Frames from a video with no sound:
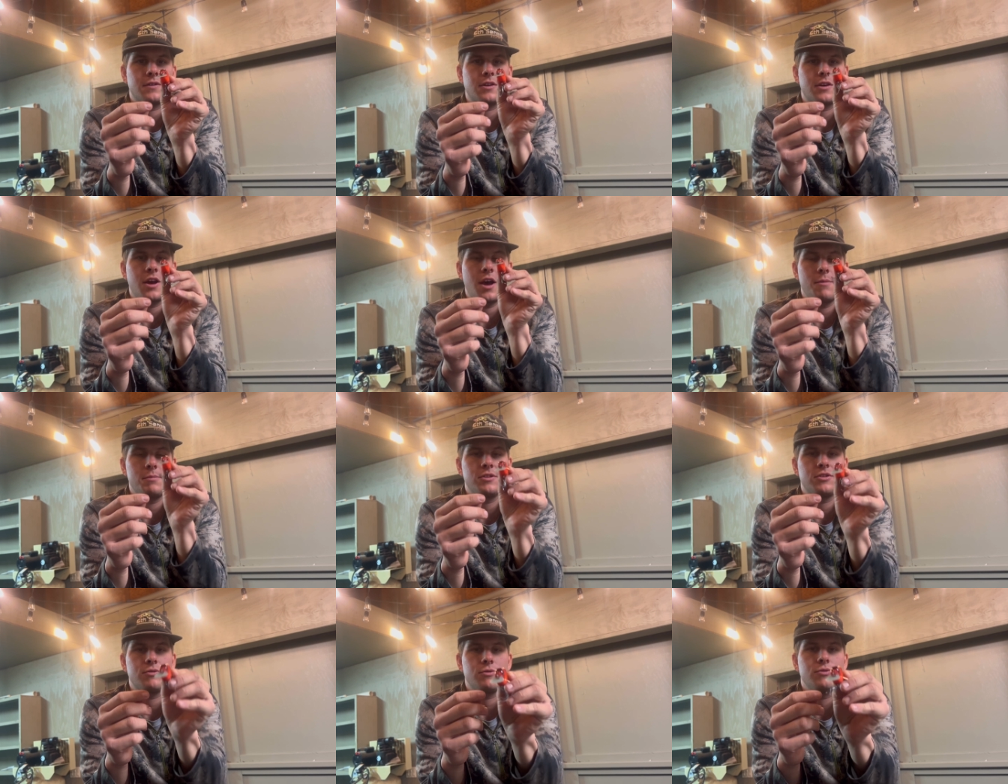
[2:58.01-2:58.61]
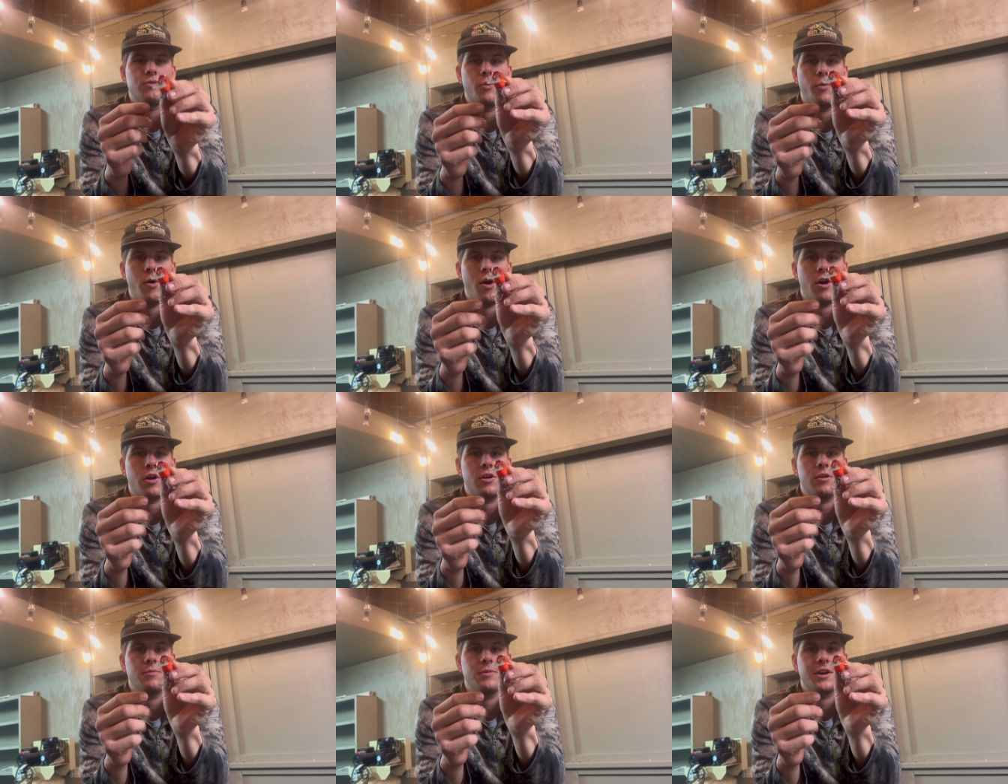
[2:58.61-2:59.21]
coming through the
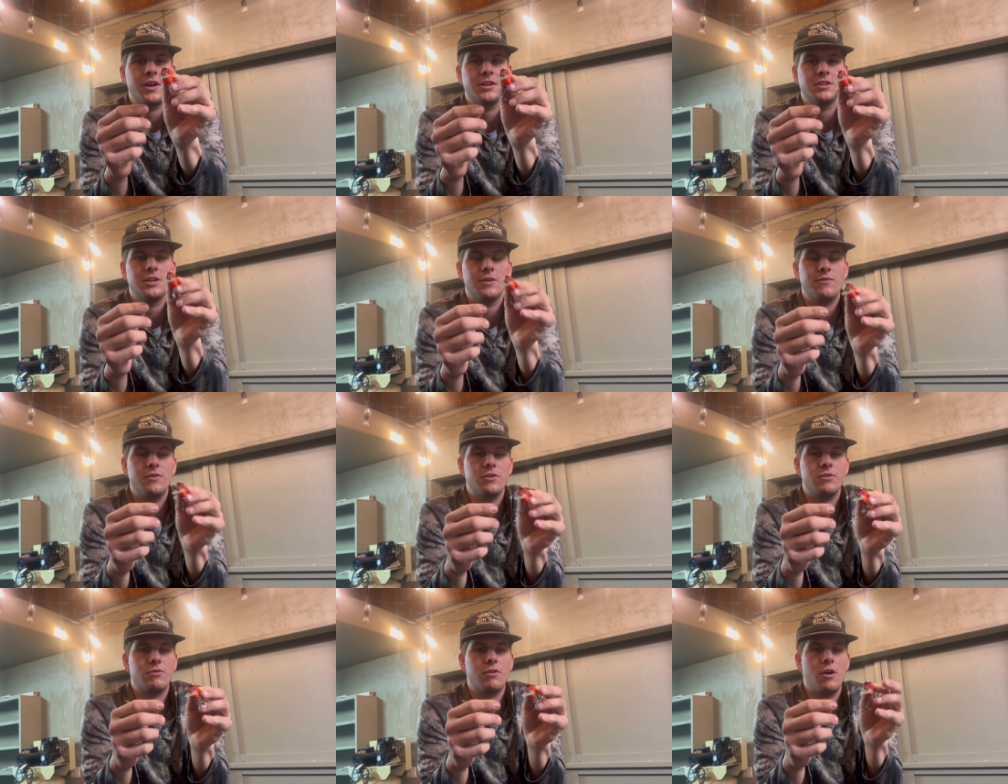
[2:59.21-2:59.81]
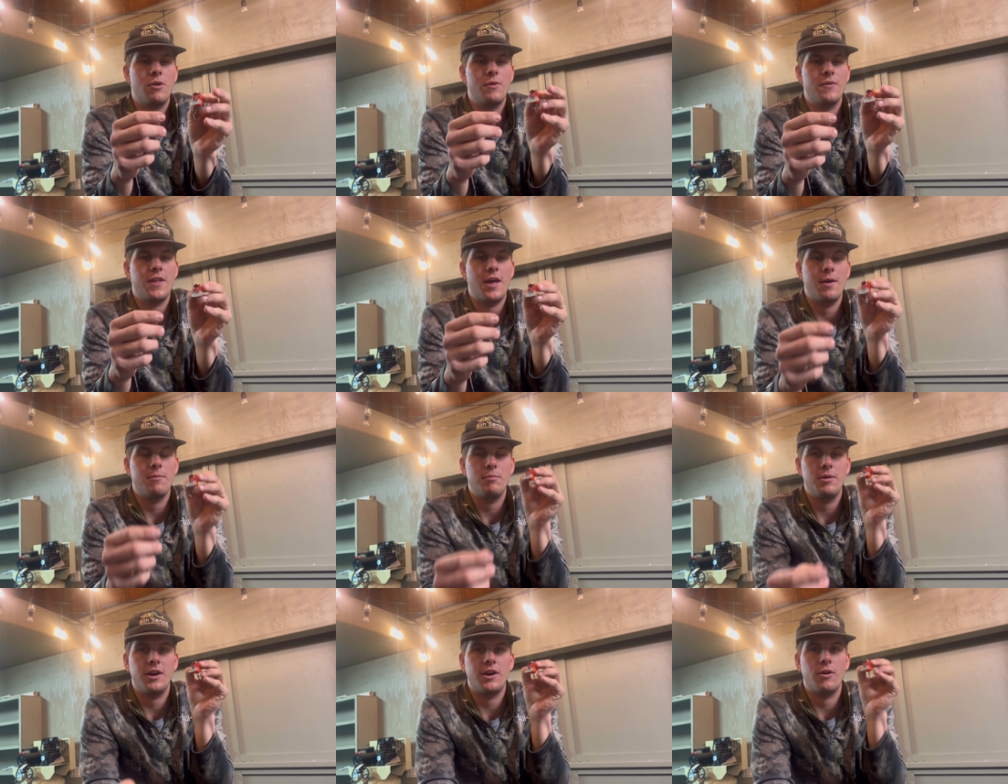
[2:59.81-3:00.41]
water, because if you're throwing
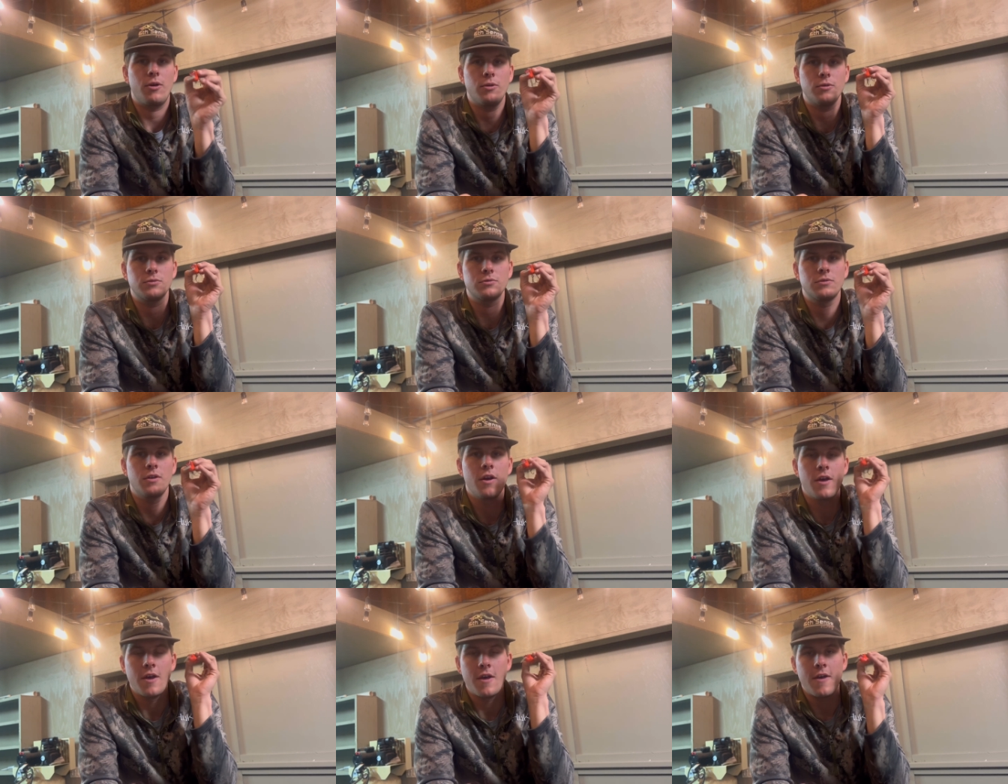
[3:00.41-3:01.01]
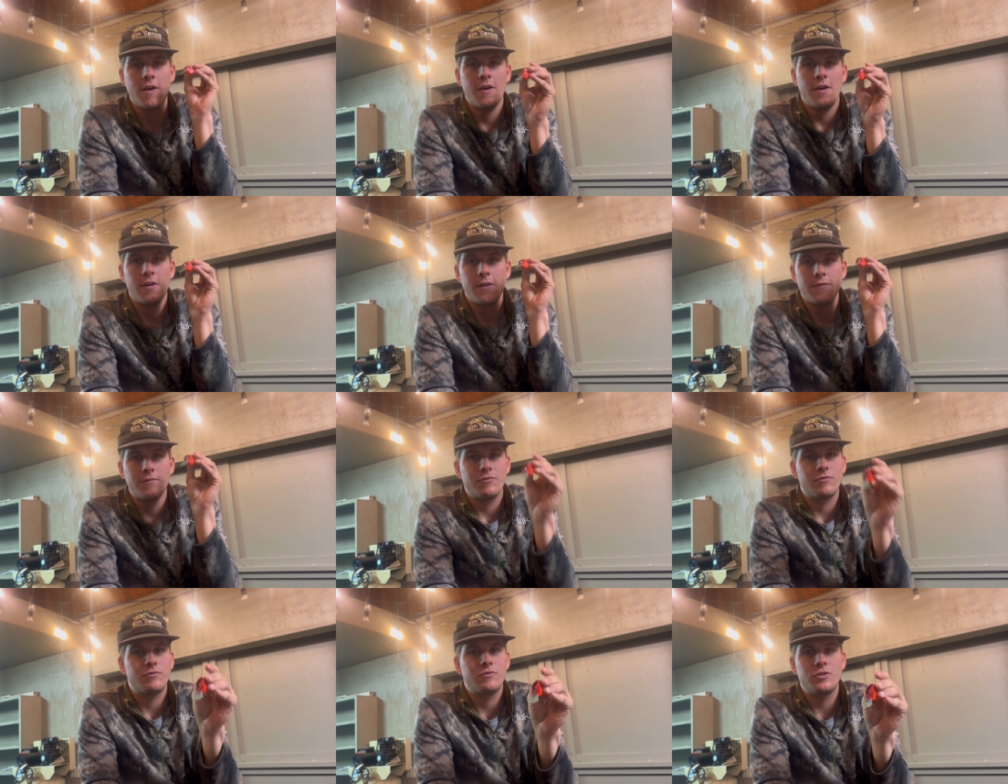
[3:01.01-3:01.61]
that big old
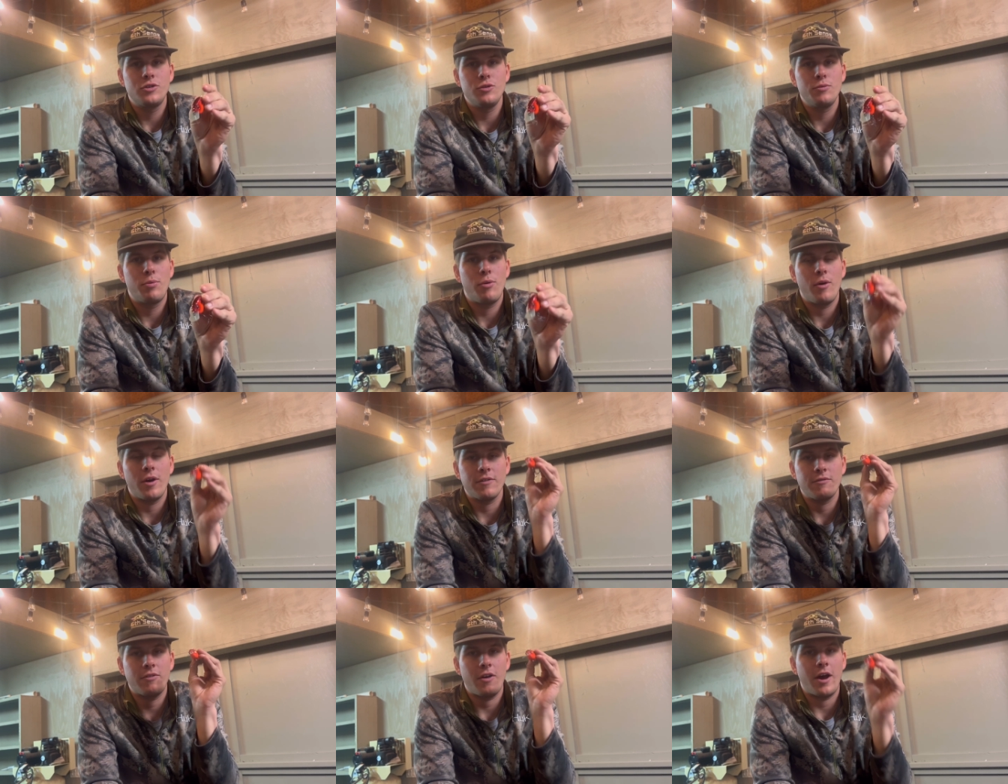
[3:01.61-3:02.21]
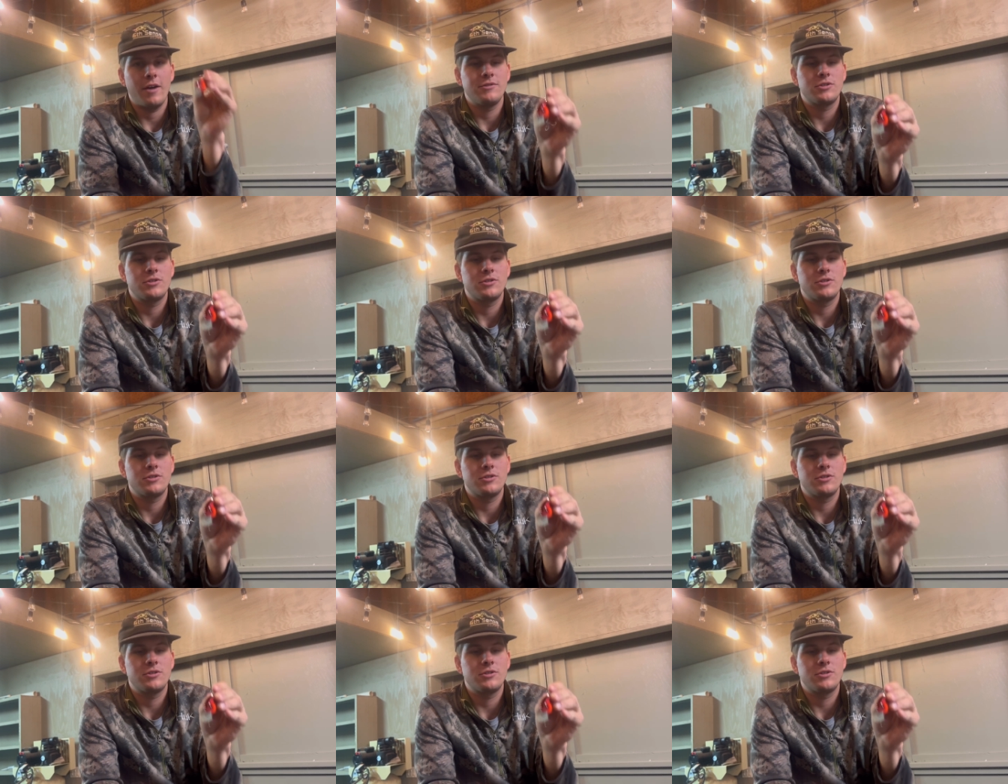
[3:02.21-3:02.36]
2.5